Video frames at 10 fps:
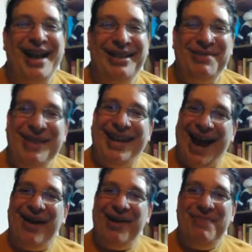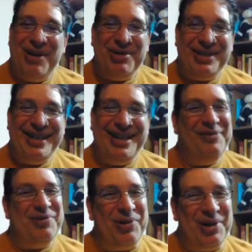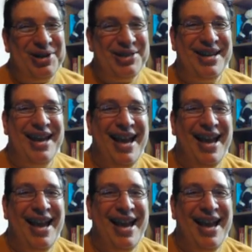out to be Gary Busey, of course.